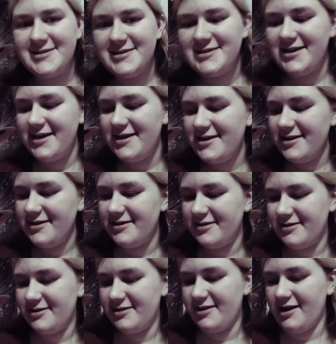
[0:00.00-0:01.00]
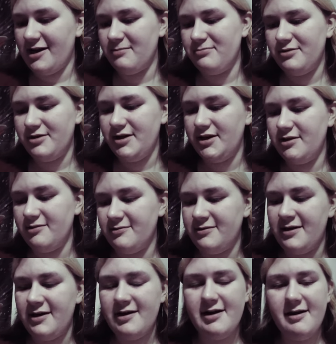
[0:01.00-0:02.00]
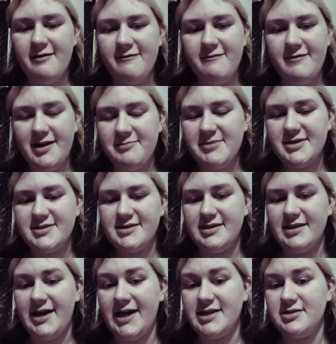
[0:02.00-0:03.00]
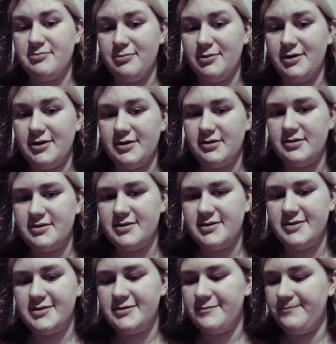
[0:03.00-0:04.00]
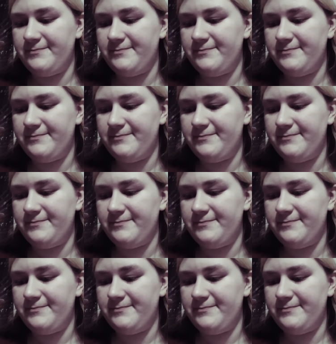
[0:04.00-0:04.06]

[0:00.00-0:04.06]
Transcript: Today, I bring you famous last words.